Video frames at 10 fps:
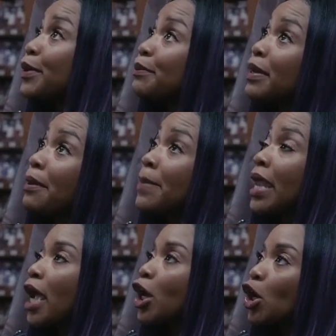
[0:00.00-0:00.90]
wanna be a
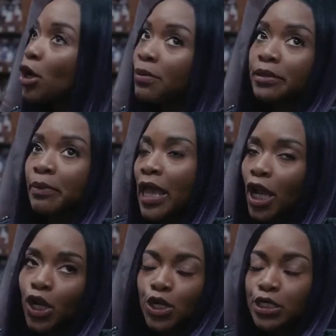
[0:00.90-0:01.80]
black girl, but the
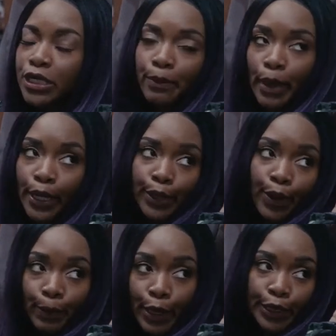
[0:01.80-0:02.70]
black girls ain't making
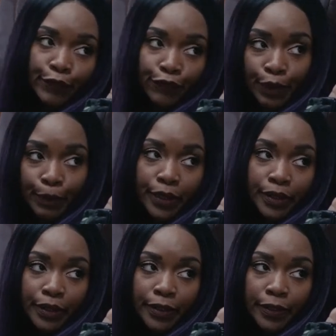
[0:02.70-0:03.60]
no money from
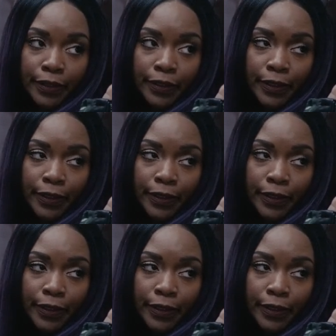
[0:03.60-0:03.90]
it.